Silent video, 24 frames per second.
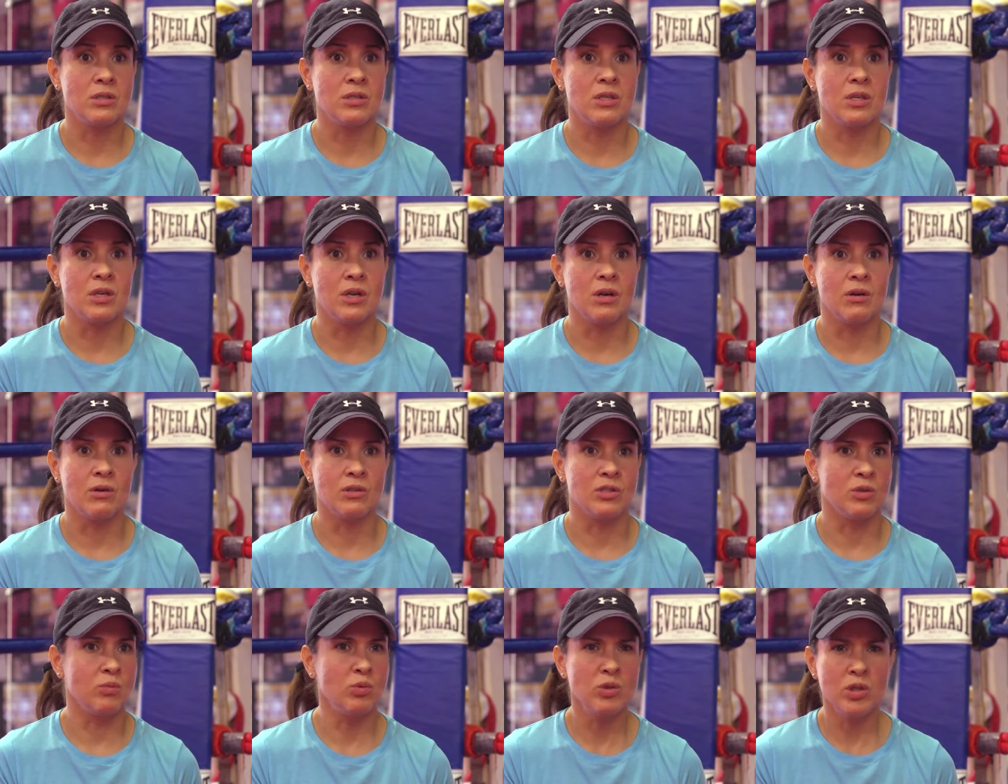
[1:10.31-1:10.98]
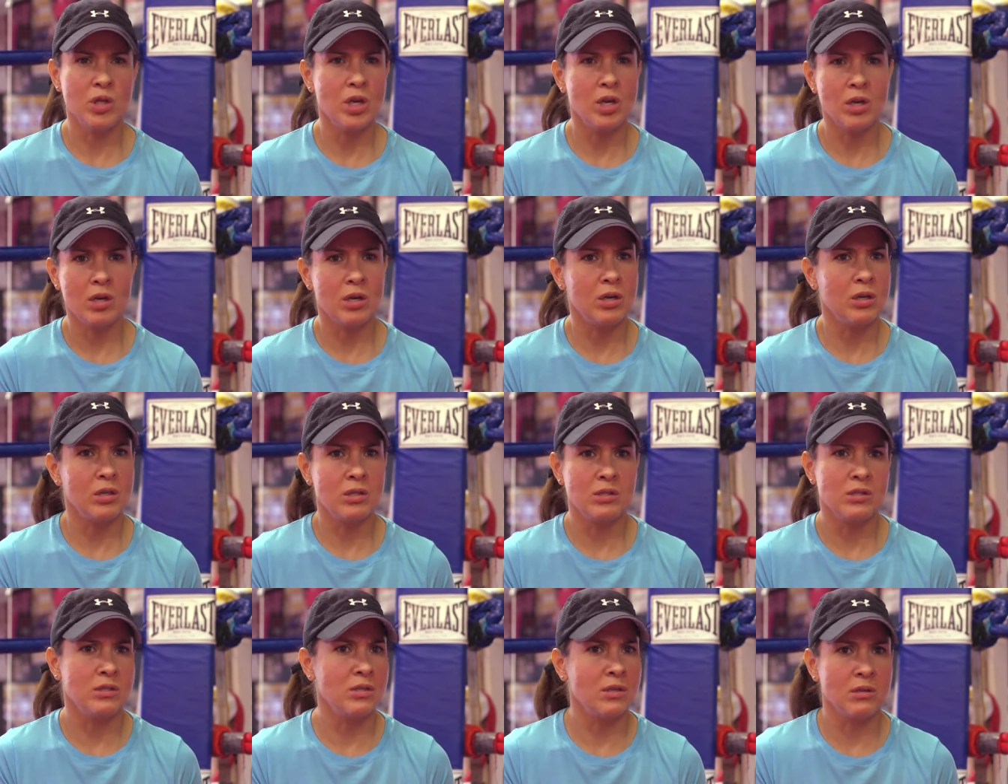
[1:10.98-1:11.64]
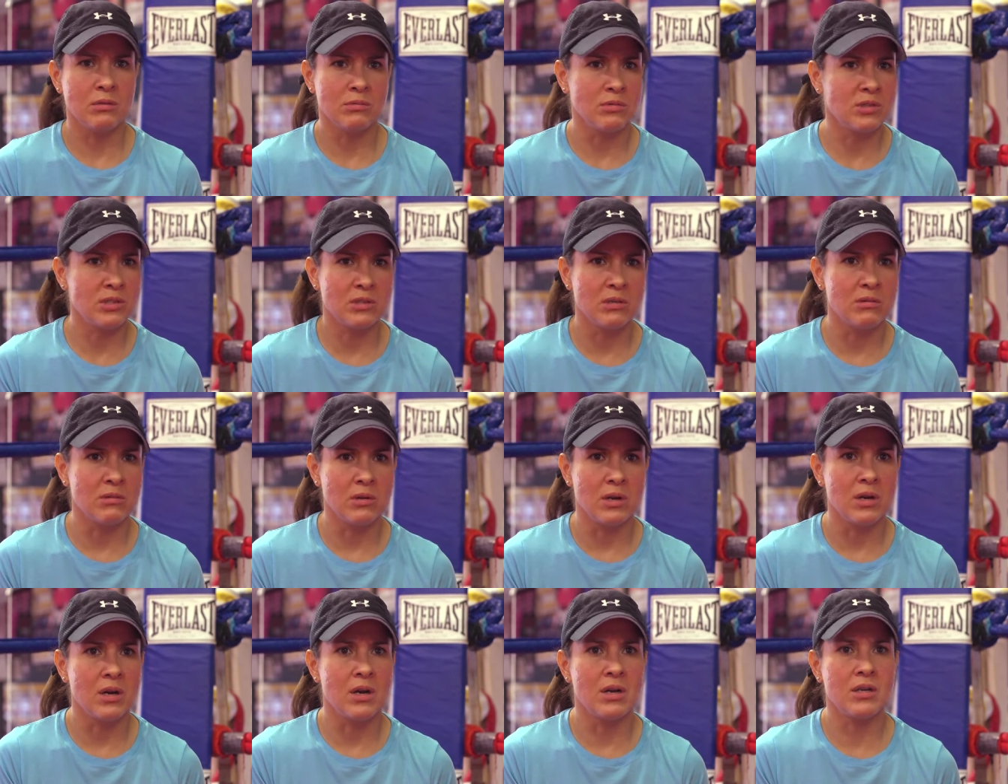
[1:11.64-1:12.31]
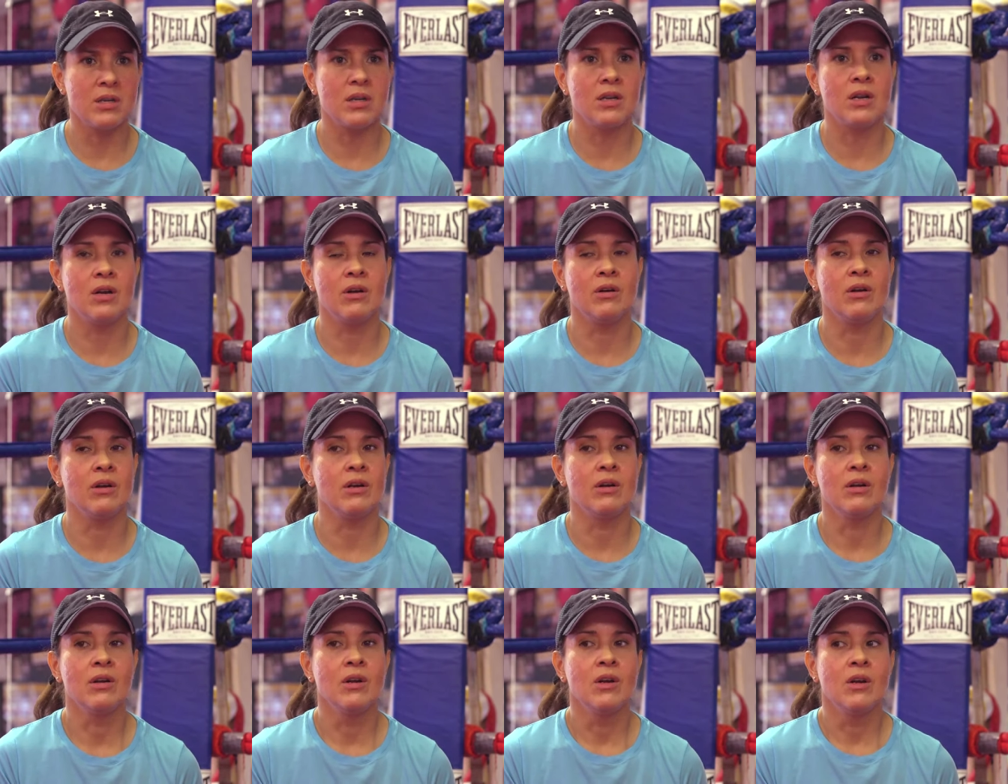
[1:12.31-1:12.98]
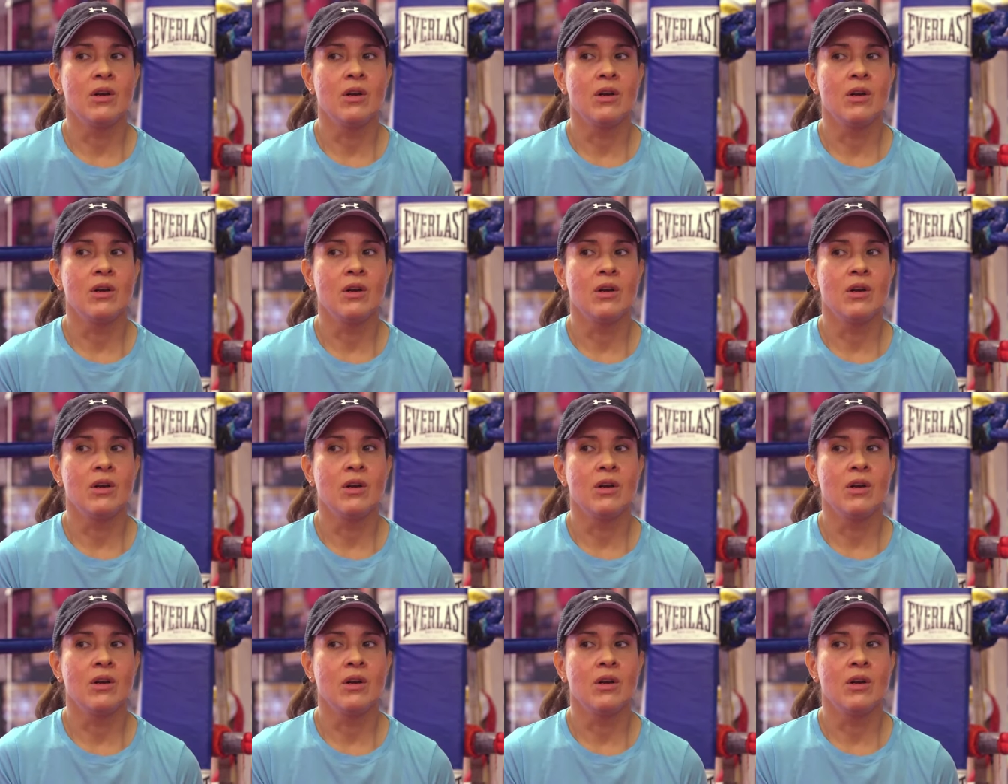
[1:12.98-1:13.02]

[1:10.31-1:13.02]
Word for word: you know, and said, what the hell is, you know, what's going on, you know, and